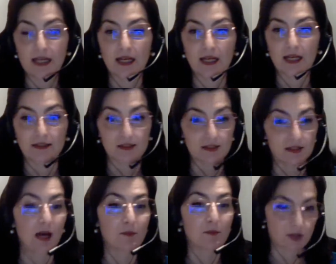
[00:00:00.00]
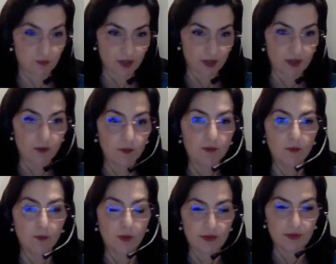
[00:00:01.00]
in the slums in Rio,
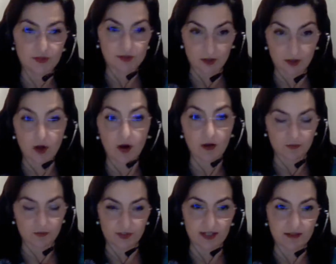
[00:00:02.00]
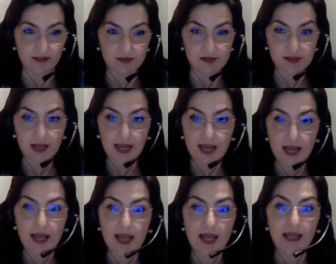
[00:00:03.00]
where there's a lot of violence.
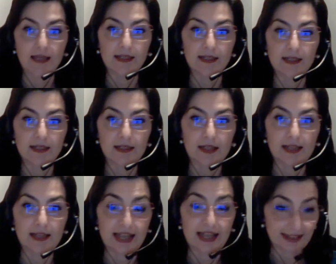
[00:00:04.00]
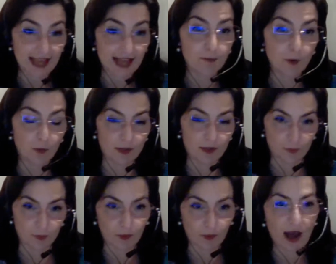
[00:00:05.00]
And at that moment,
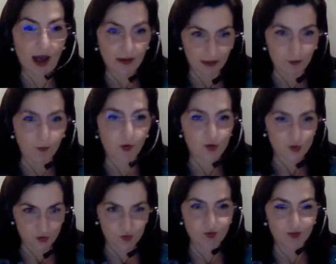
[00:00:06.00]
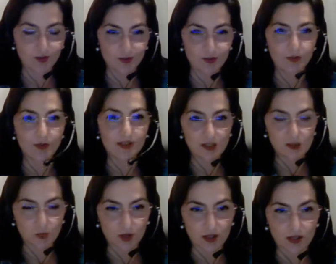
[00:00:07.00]
while I was doing this
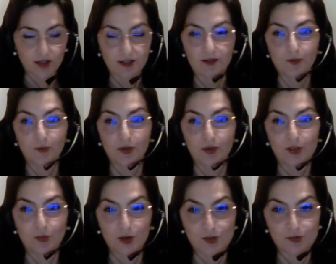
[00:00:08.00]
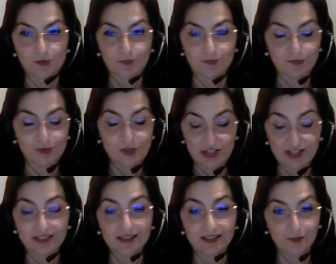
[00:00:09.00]
work, which was
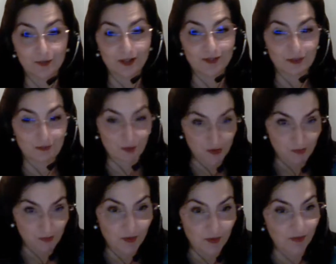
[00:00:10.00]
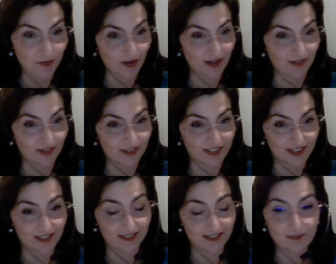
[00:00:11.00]
certainly one of the most beautiful I've ever
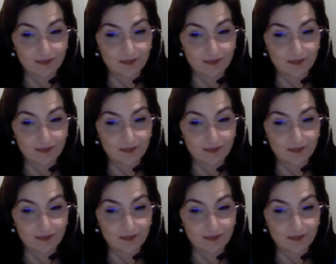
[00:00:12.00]
done,